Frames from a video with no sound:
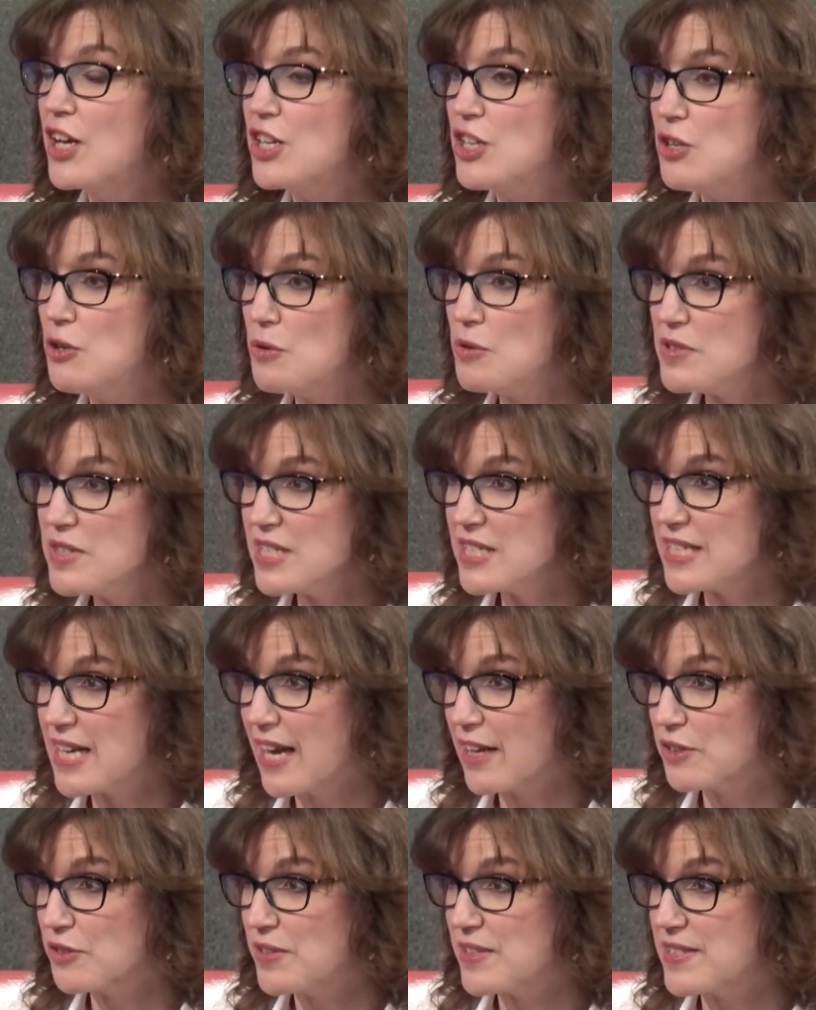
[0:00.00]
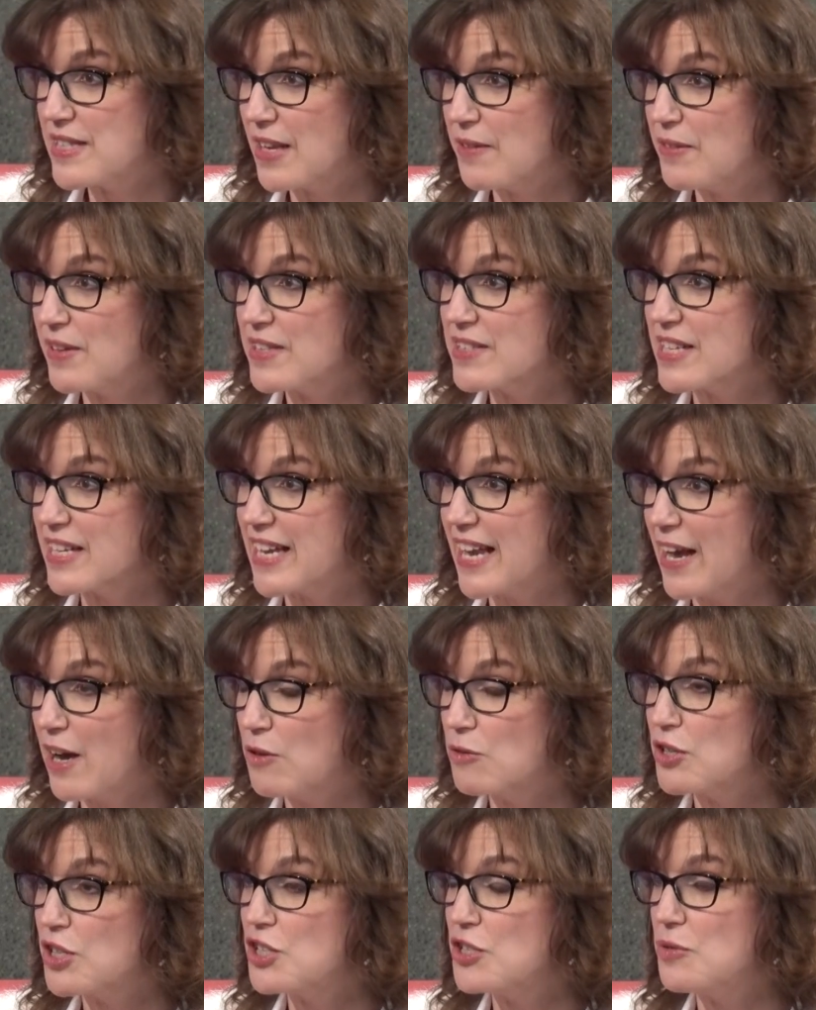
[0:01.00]
use the tax-free savings
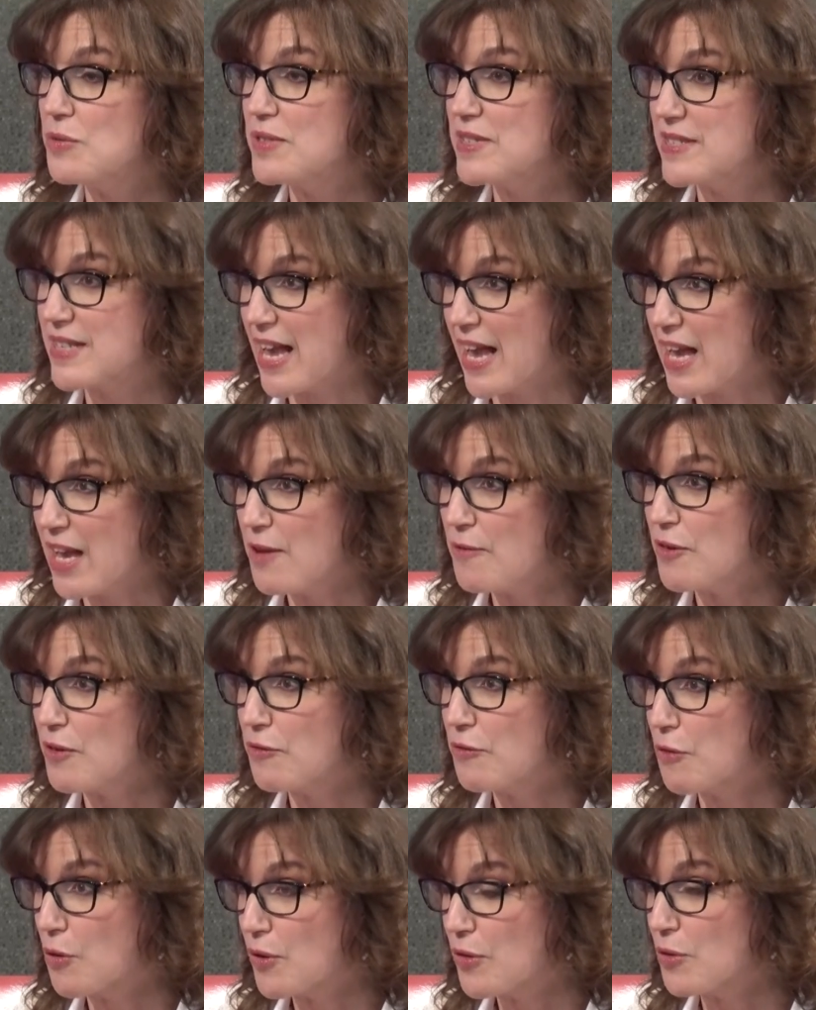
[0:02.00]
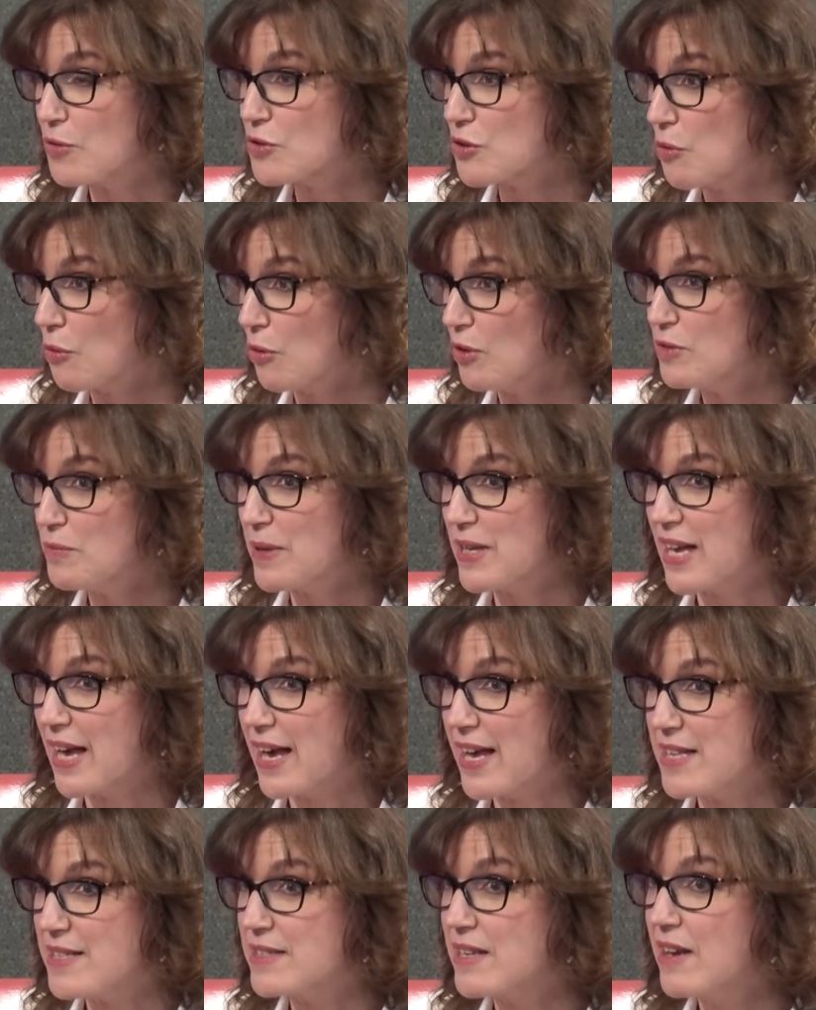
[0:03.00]
account to save for those goals
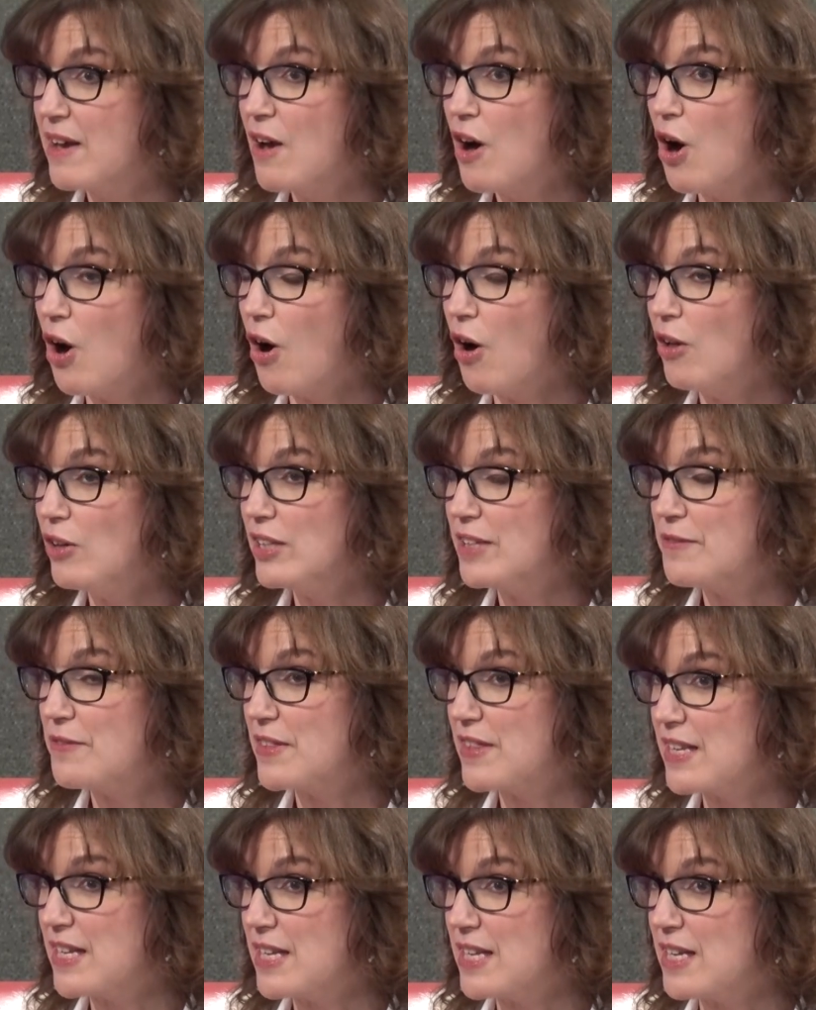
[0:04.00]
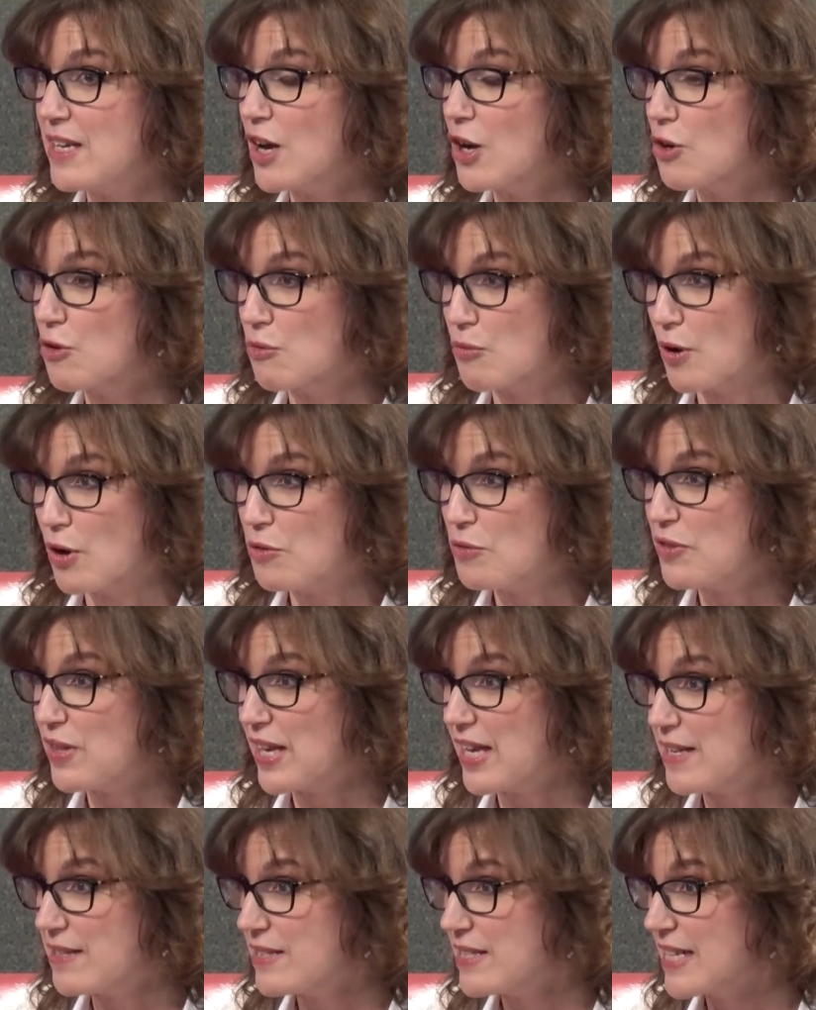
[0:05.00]
because all of the growth
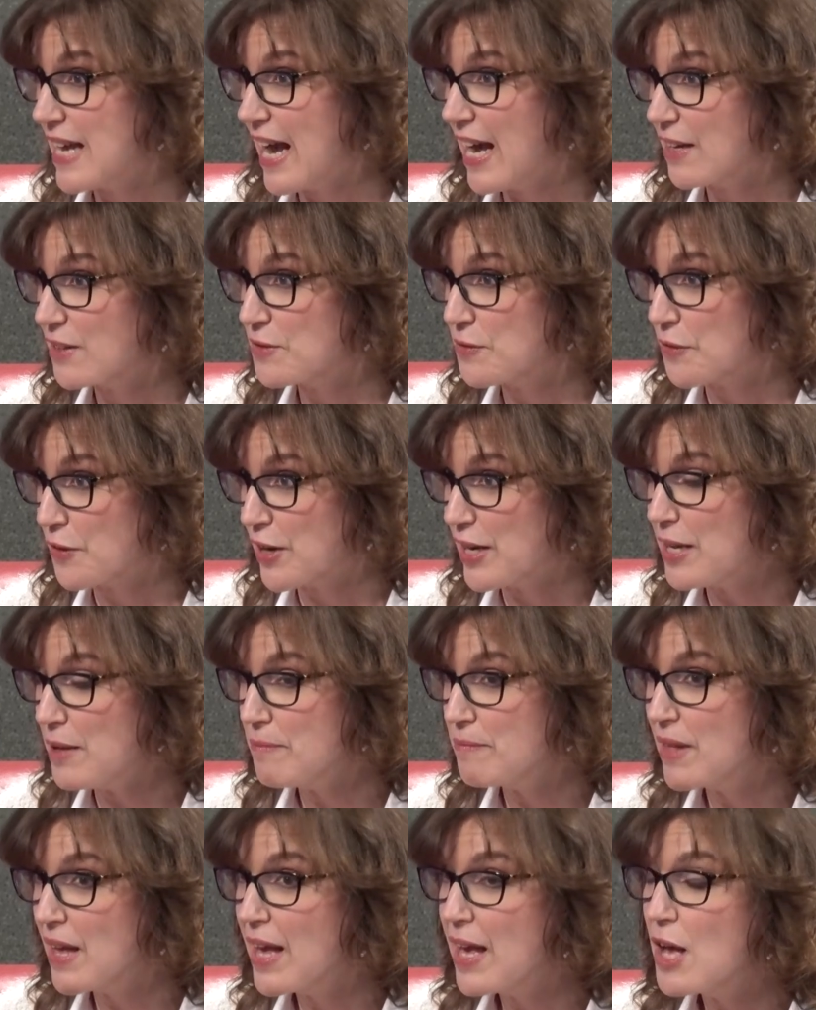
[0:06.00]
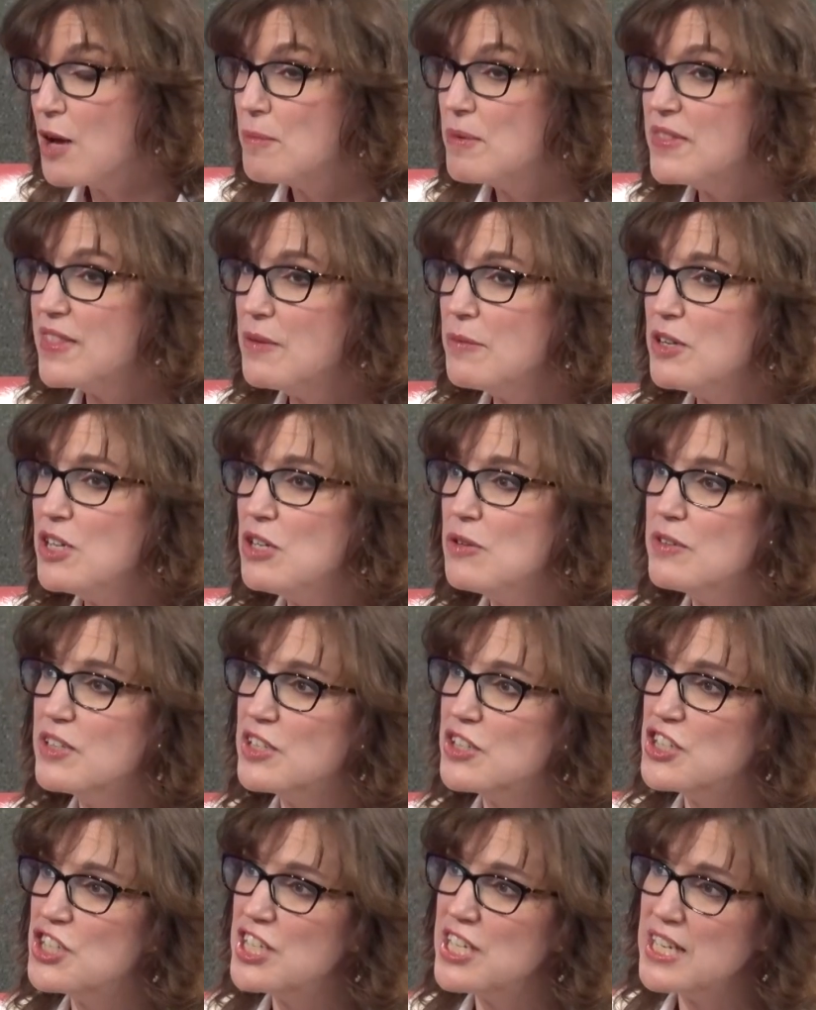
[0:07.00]
is tax-free. But then when you
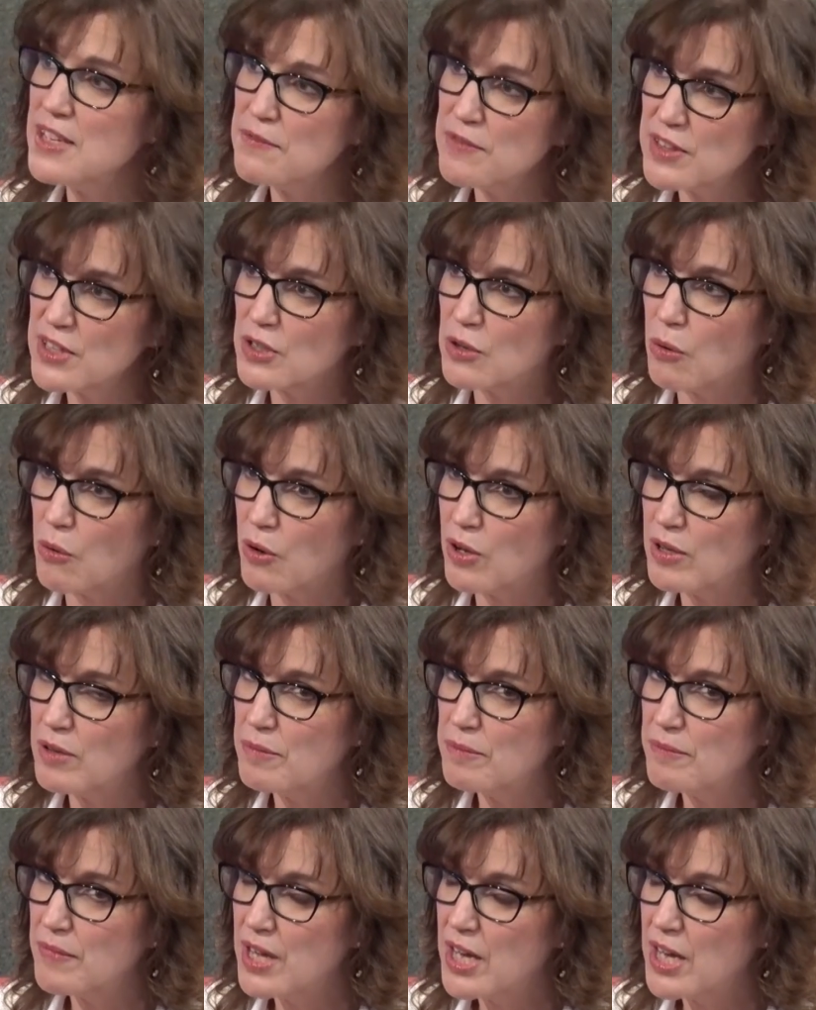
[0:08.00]
achieve the goal,